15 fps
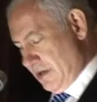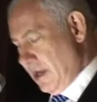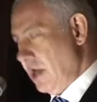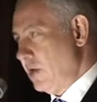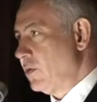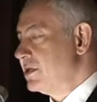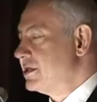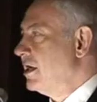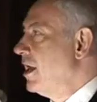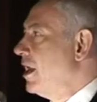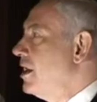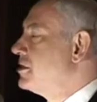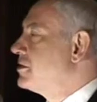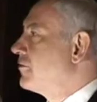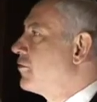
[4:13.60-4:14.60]
It was an
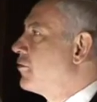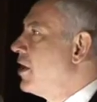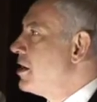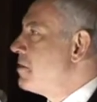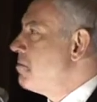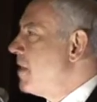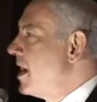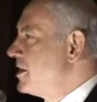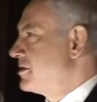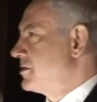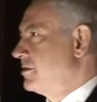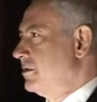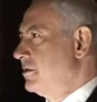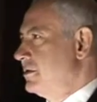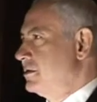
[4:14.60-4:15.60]
age of great
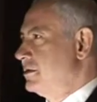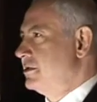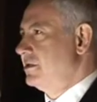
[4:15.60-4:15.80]
masters